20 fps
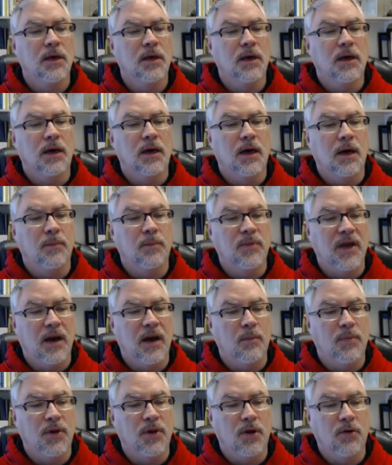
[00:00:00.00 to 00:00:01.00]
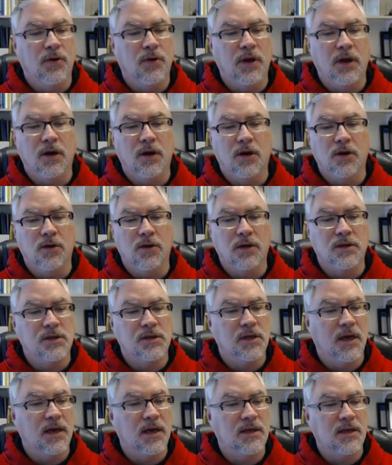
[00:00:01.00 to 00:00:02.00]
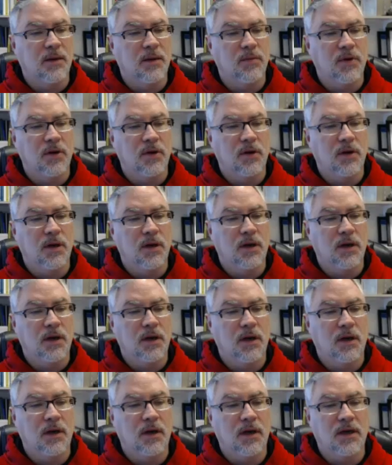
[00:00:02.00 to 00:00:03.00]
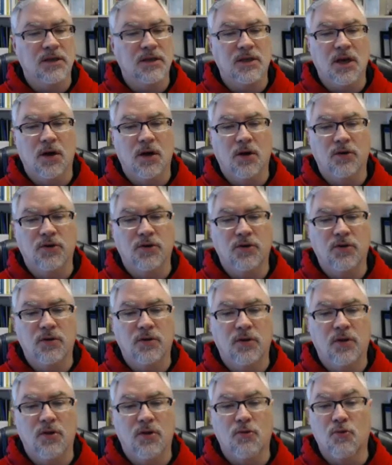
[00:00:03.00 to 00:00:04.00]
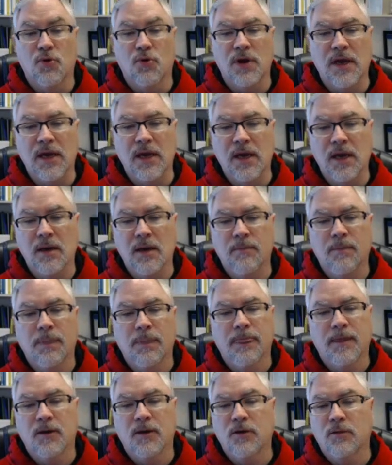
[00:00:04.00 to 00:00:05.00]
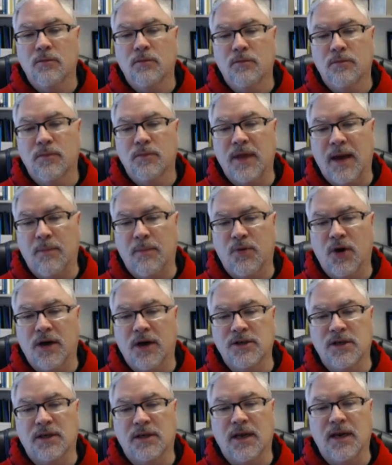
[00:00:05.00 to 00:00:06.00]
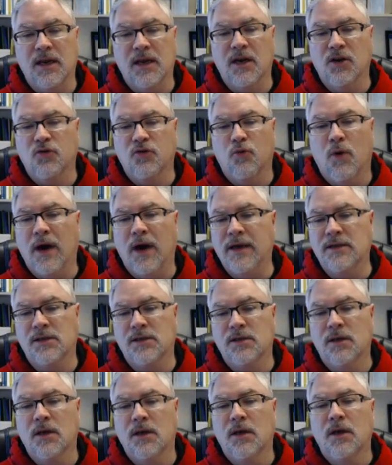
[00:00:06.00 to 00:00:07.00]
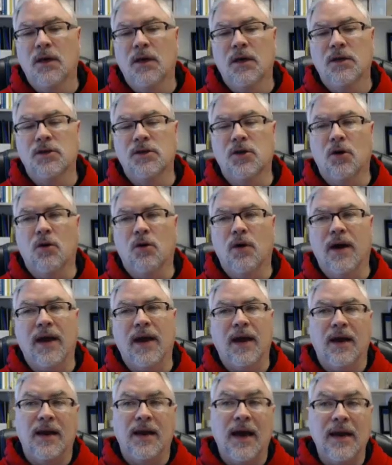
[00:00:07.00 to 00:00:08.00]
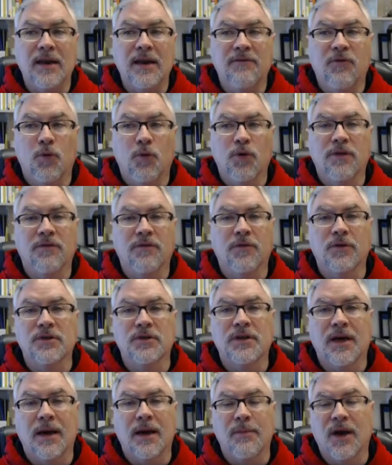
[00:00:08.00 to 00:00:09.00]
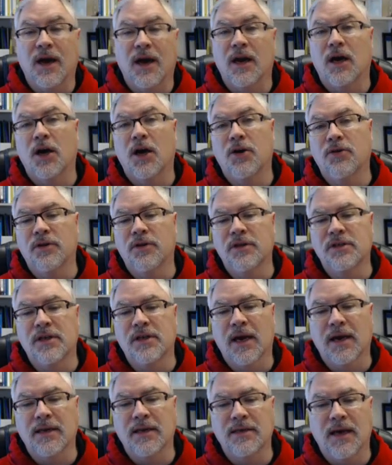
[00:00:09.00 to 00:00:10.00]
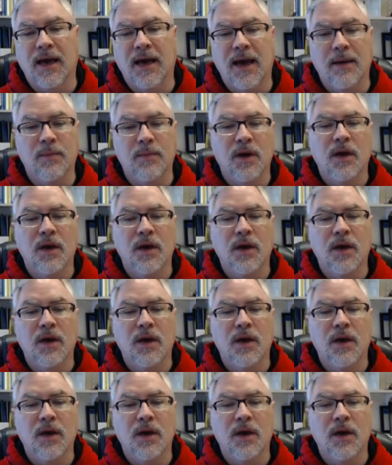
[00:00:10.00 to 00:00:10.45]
Down below here you can see I attempted Excel 3. That project I did it twice. So I got a 94 the first time, I got 100 the second time.